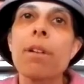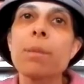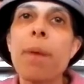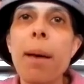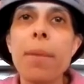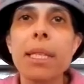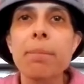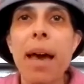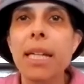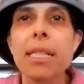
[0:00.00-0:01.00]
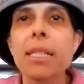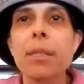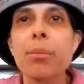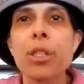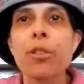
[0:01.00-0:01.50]
Rushboim thus manages
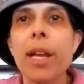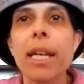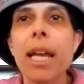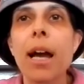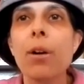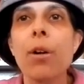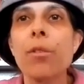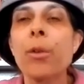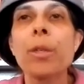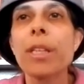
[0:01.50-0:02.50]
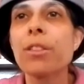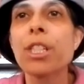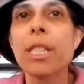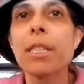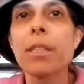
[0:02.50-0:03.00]
to portray a Yaakov who neither
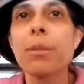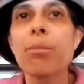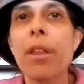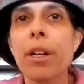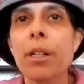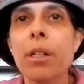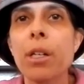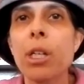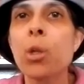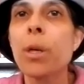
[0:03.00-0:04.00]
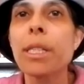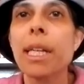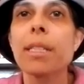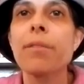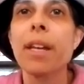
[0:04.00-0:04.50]
cheats his brother nor takes